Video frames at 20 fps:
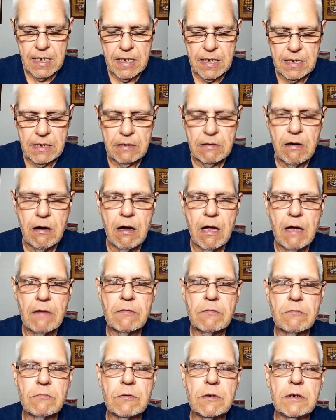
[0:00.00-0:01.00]
you all have
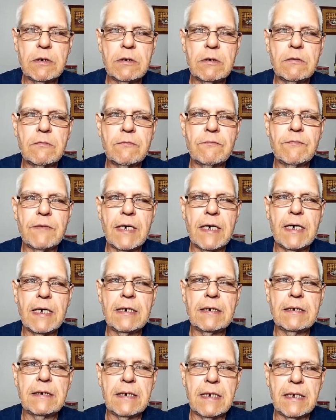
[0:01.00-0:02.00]
a real
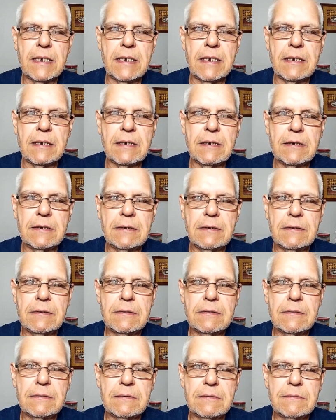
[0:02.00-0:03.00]
fine day.
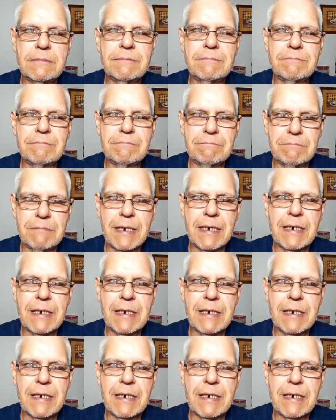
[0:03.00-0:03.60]
Bye